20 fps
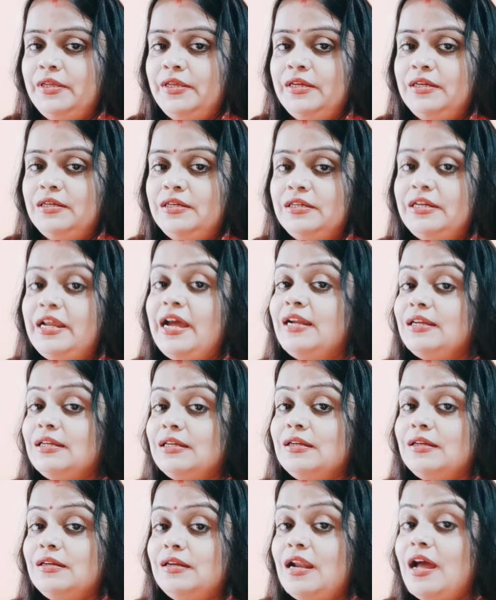That
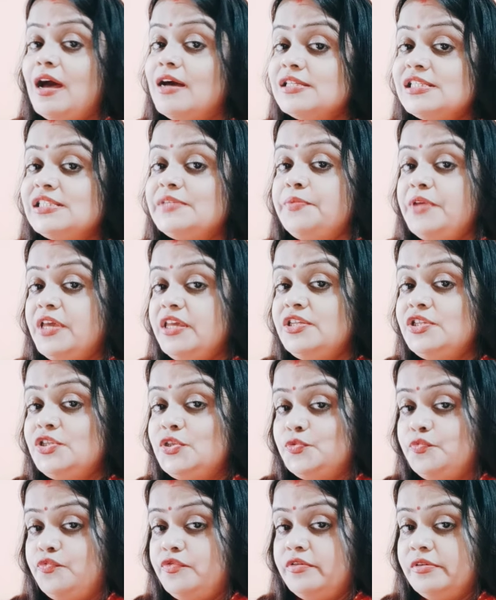last
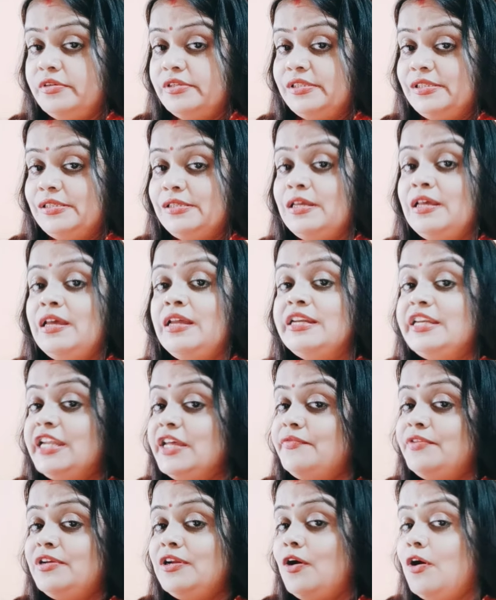bench was
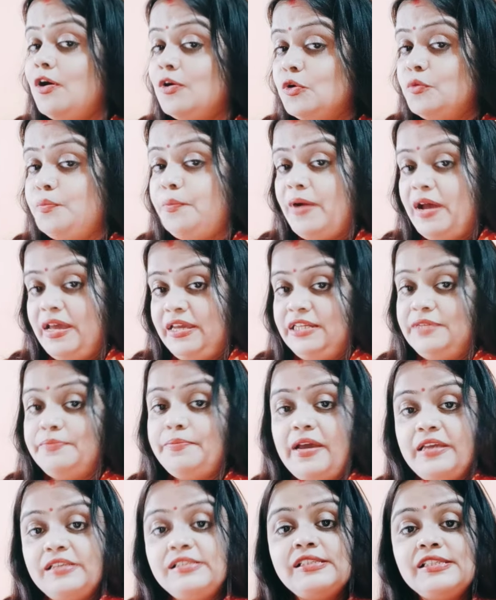never occupied
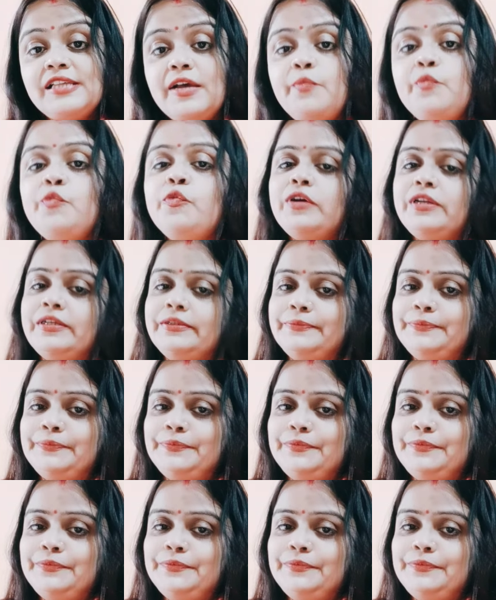by someone.